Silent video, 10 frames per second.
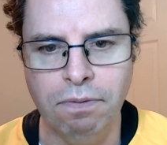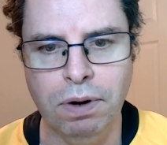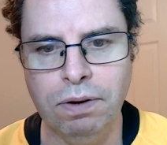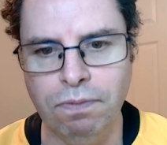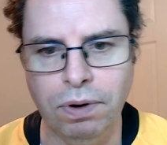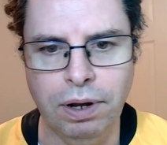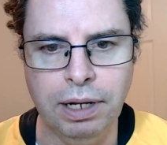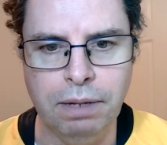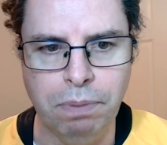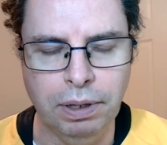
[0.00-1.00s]
converted for
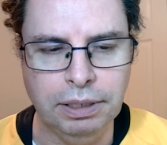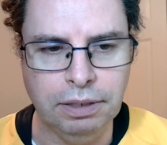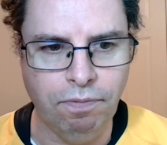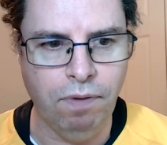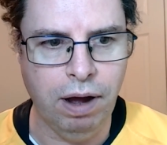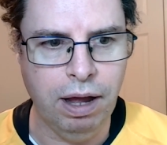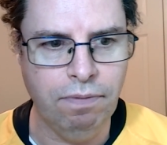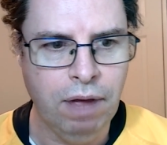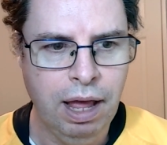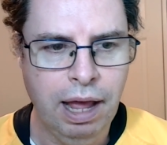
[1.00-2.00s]
19 points to
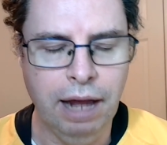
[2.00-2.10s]
5.